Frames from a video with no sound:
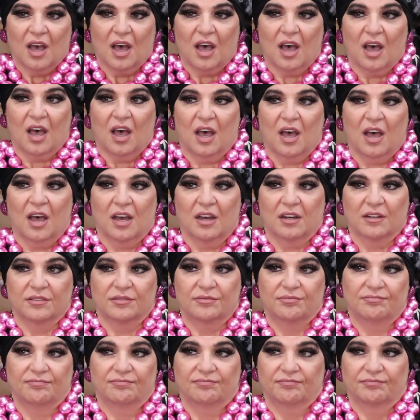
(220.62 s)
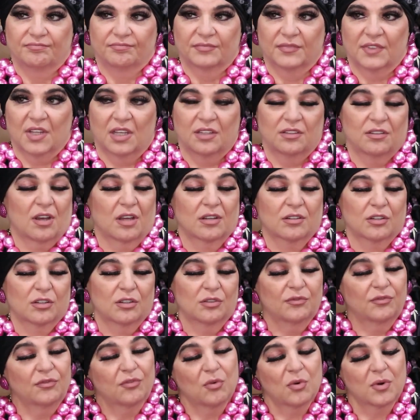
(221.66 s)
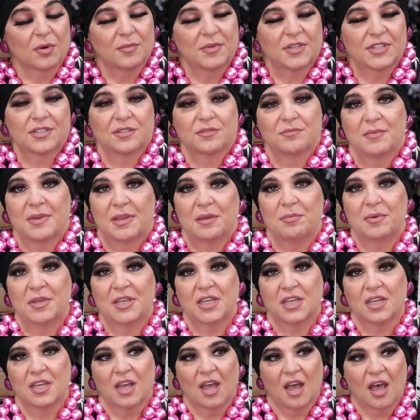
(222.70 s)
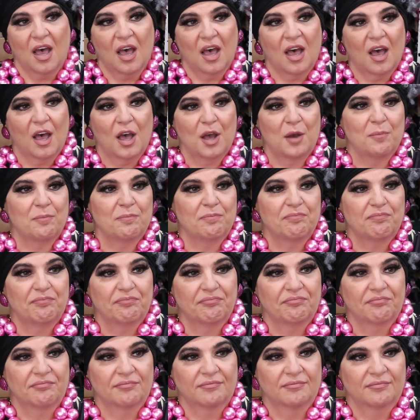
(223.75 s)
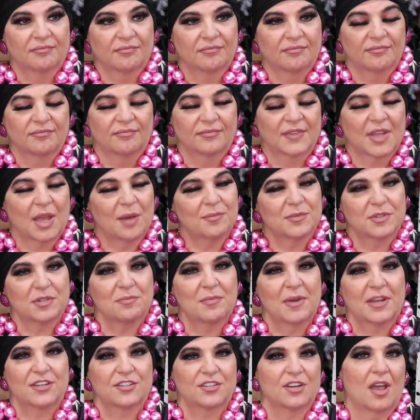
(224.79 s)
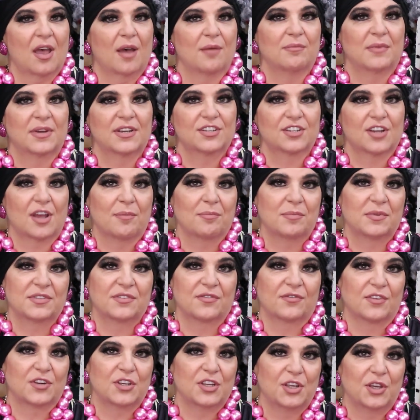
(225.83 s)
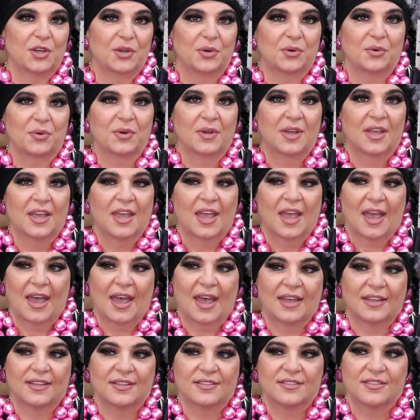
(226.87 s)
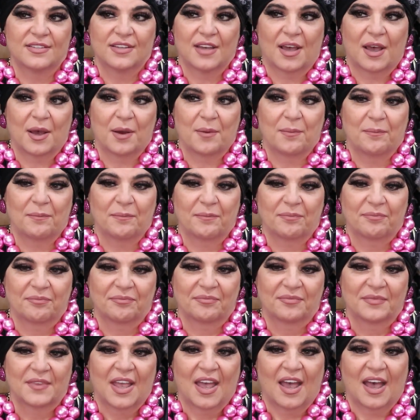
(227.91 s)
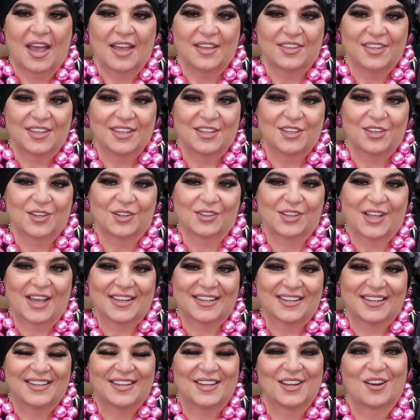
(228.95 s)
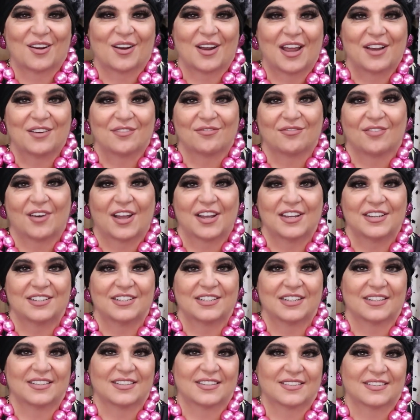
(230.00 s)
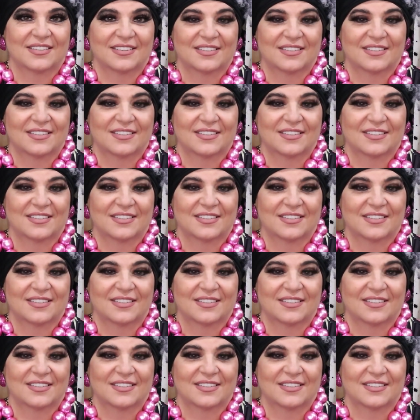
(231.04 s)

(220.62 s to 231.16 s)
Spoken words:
a nonconformist, maybe, come to my shop. My shop is for you. And I think you'll like it here and find it